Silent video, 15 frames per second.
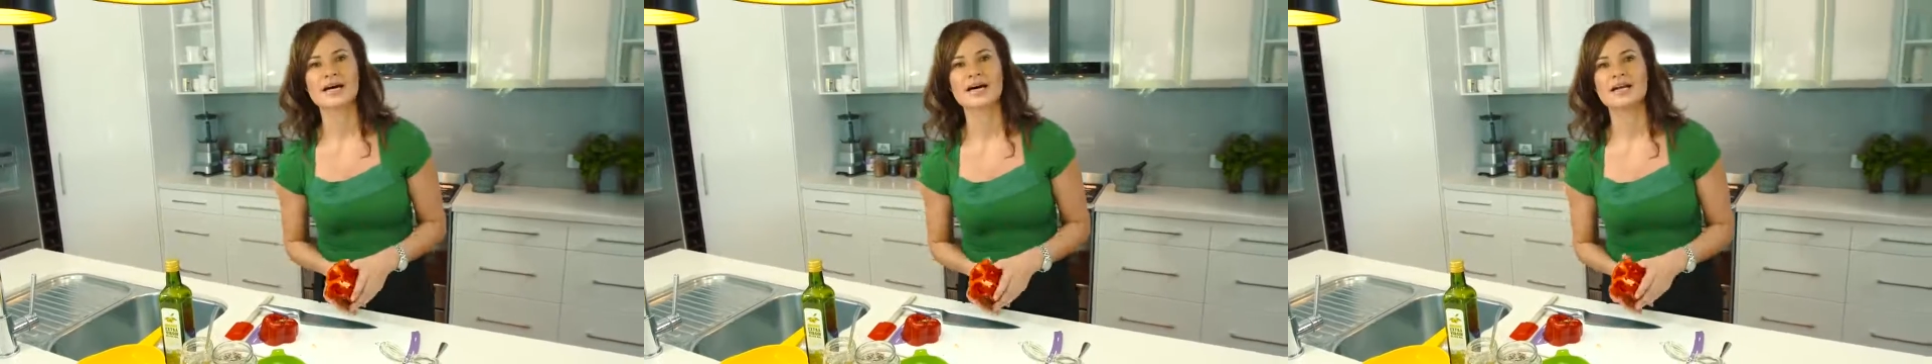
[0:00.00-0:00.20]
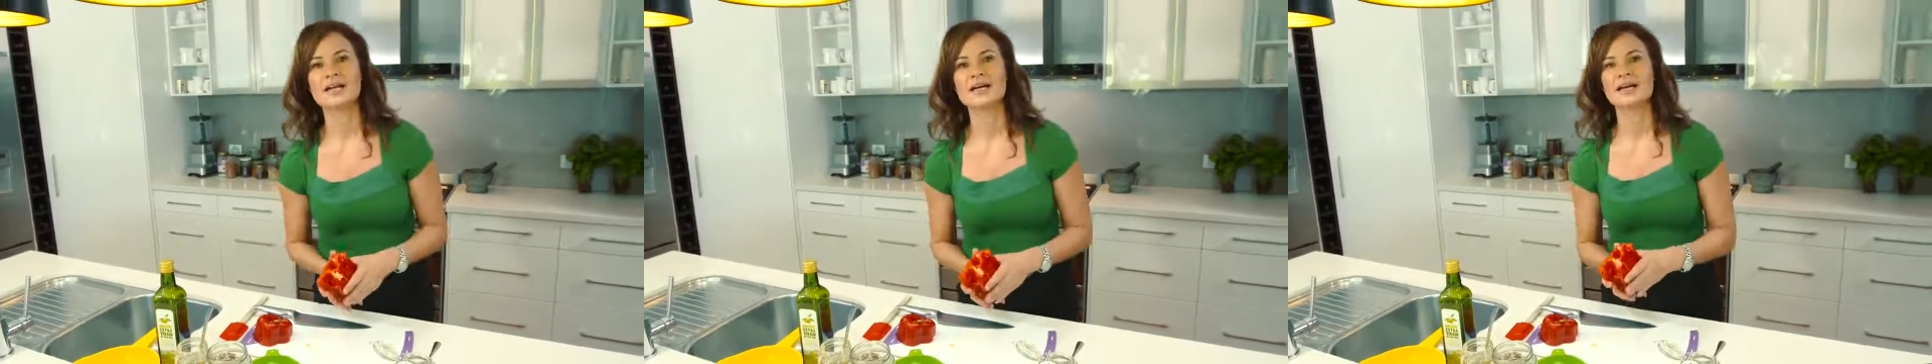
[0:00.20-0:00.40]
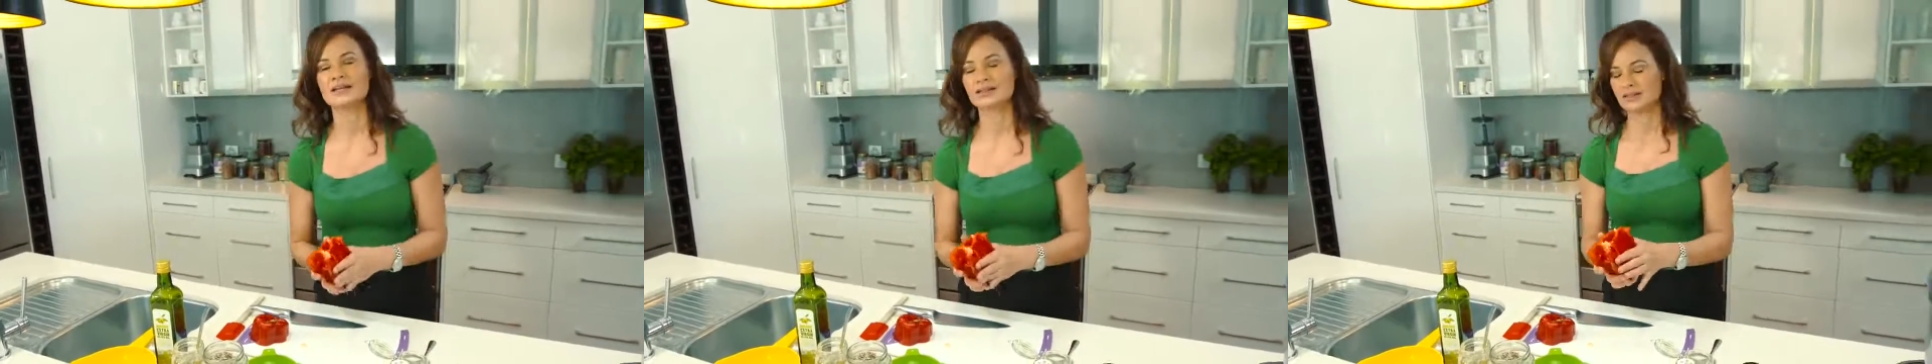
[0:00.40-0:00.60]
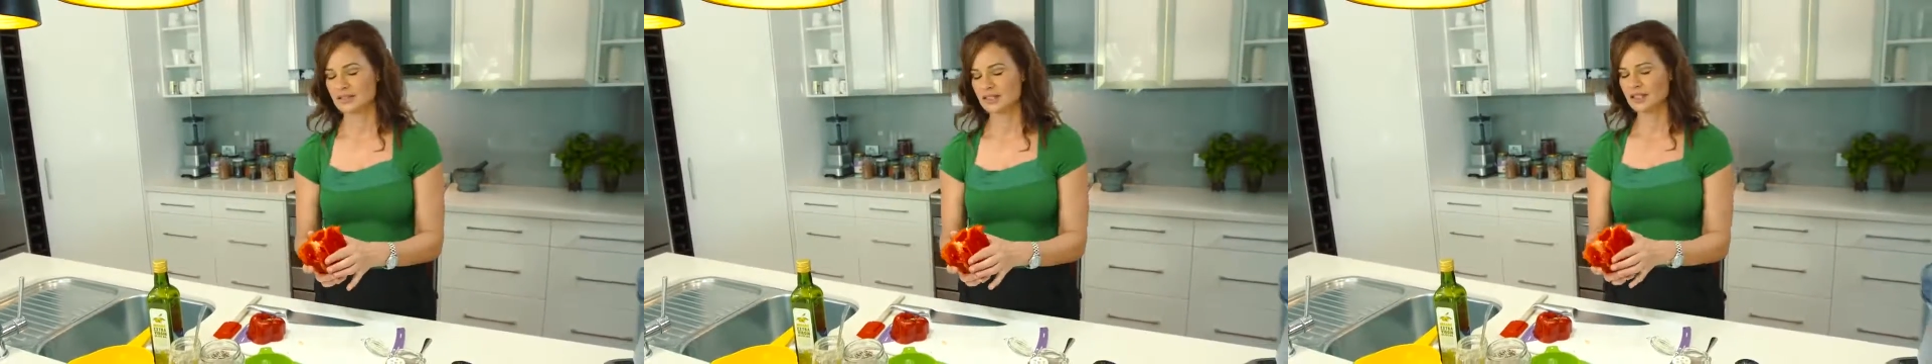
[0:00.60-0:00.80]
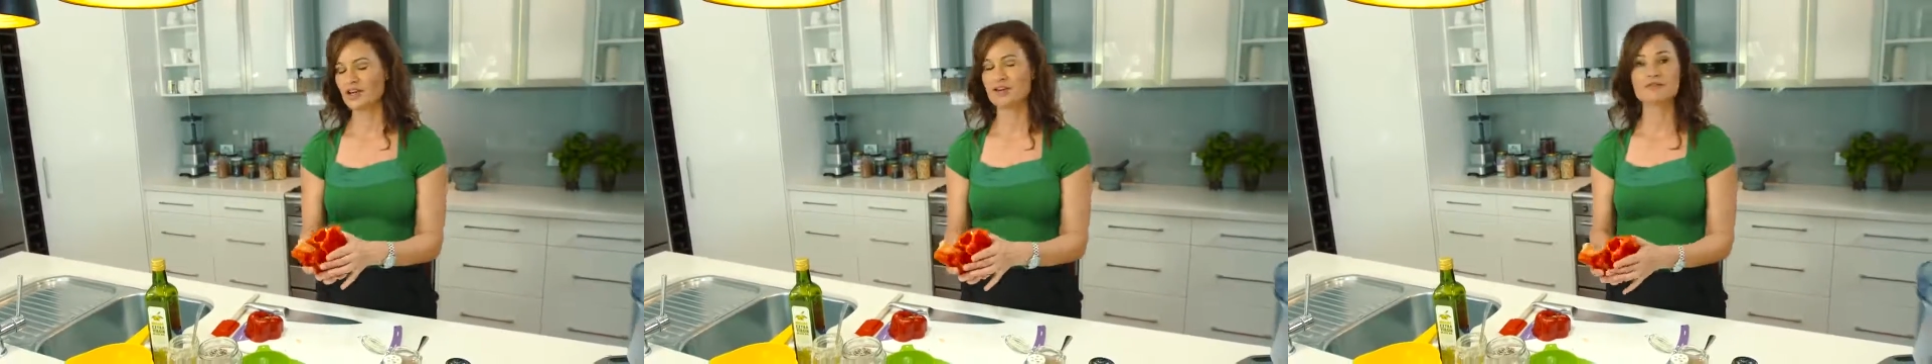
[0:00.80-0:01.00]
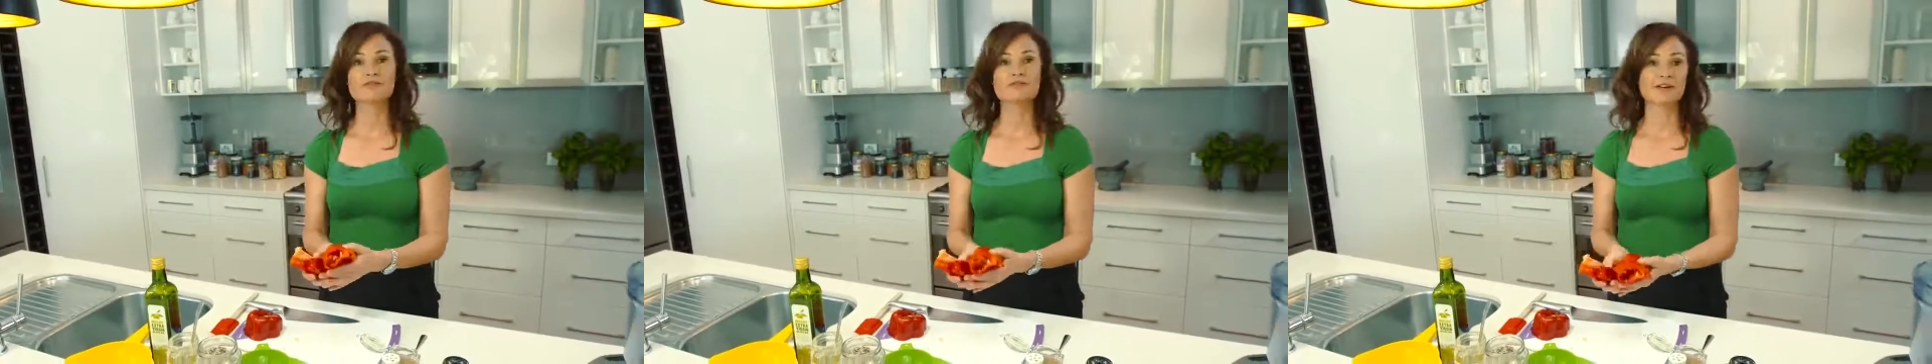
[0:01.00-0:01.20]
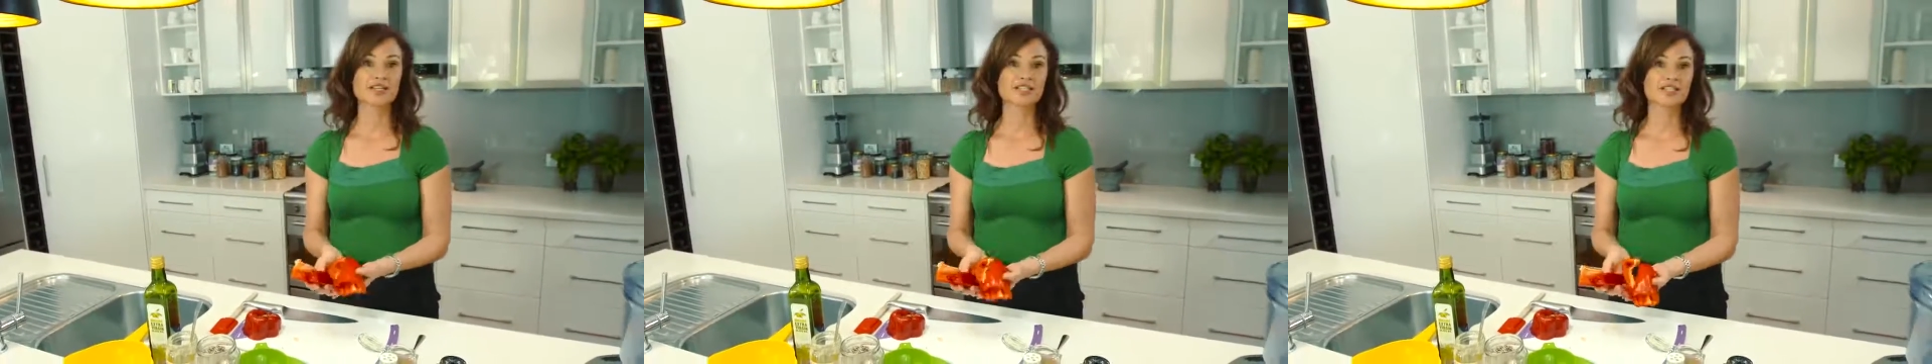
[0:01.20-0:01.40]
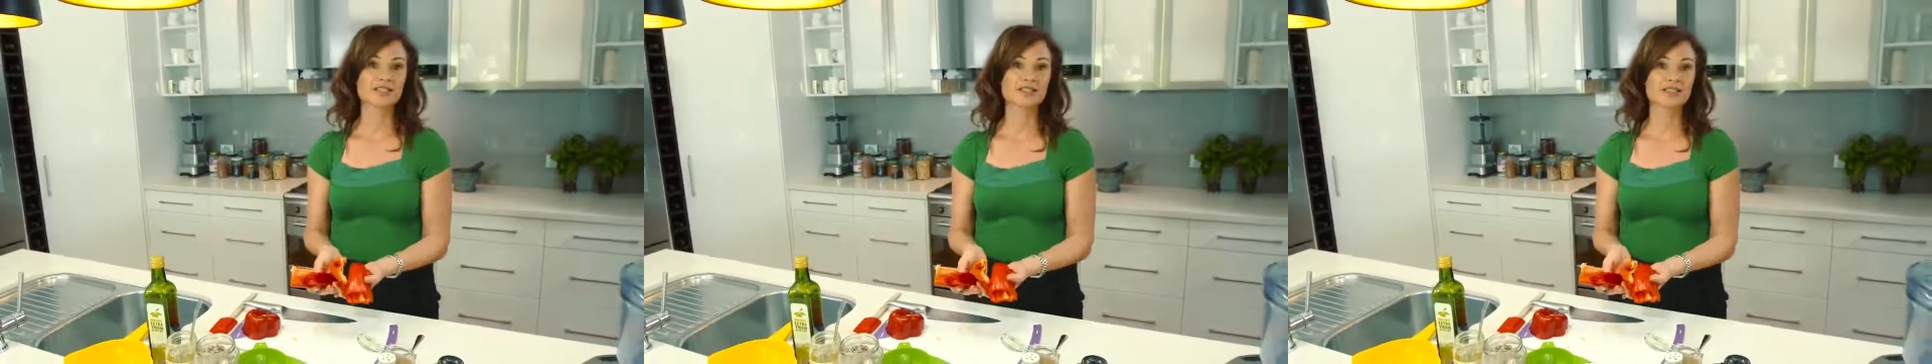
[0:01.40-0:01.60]
colour. Just go for
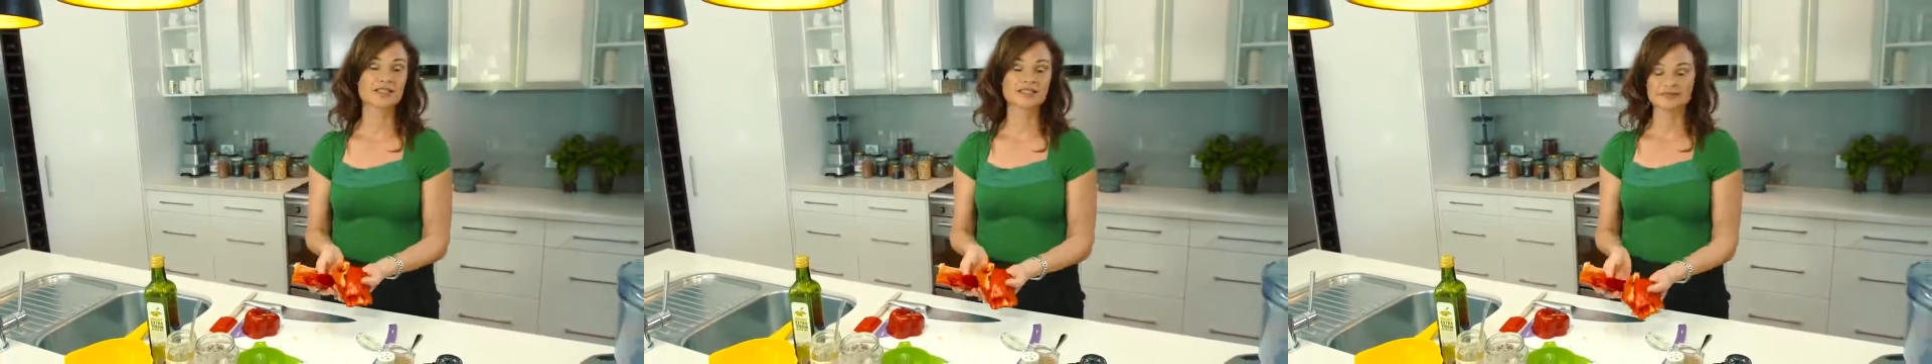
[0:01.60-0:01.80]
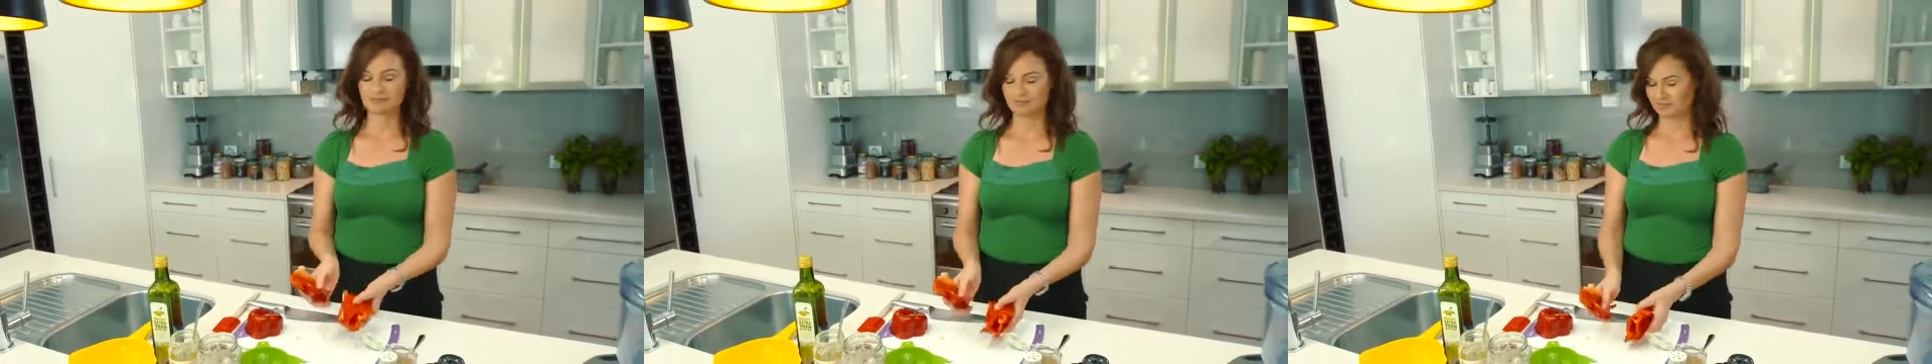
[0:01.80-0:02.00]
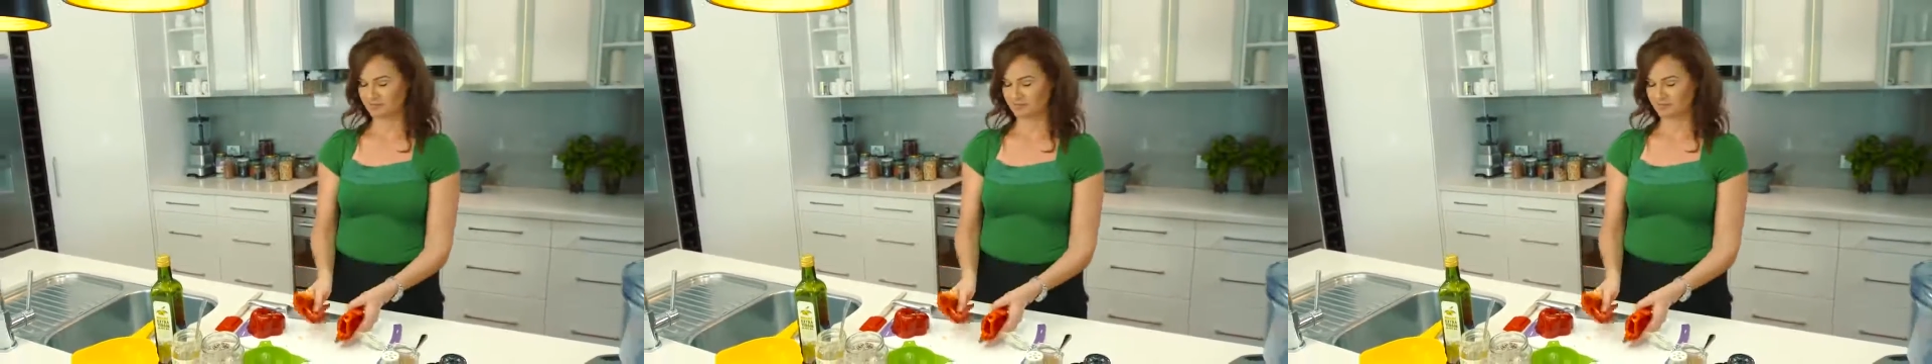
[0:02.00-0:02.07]
freshness.